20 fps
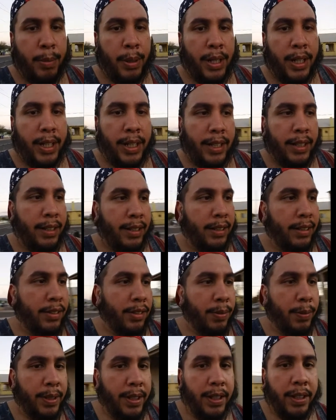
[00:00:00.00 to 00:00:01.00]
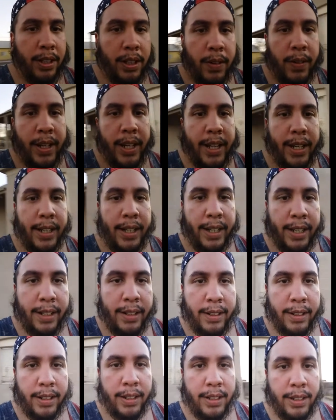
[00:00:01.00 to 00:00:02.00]
But just wanted to go ahead
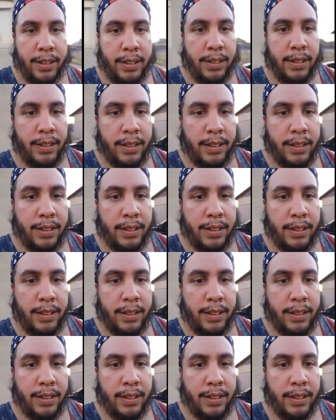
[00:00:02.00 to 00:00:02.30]
and uh,